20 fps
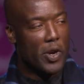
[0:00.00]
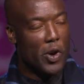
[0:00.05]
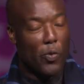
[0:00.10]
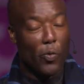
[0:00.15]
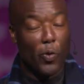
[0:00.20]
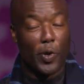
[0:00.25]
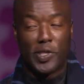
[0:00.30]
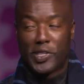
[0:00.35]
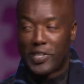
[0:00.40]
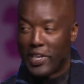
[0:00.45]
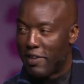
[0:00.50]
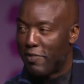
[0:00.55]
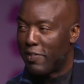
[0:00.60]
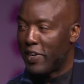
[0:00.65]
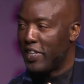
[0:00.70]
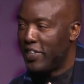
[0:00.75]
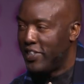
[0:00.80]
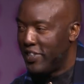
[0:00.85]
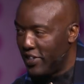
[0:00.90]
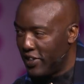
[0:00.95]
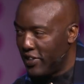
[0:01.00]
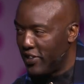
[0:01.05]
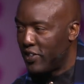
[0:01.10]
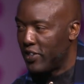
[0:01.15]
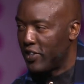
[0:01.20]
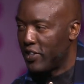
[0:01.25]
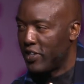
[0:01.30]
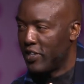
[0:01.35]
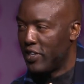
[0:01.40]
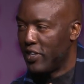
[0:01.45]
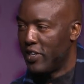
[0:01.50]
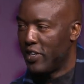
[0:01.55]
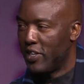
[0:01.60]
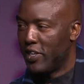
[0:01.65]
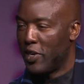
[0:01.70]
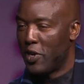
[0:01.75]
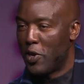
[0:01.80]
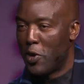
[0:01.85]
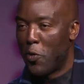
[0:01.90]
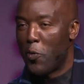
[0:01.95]
Whatever it is,
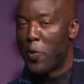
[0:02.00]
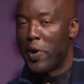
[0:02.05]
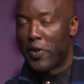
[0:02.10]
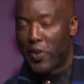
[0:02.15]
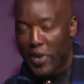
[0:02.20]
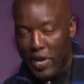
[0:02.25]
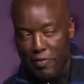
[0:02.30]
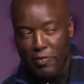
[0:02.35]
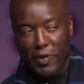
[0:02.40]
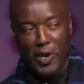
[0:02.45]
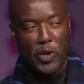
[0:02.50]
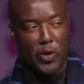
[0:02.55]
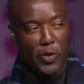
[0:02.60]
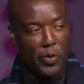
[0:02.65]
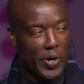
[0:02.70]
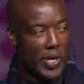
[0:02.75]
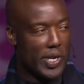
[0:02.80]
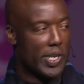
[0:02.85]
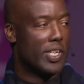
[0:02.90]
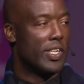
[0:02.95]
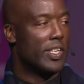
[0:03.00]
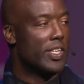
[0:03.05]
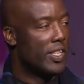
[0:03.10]
wherever you are,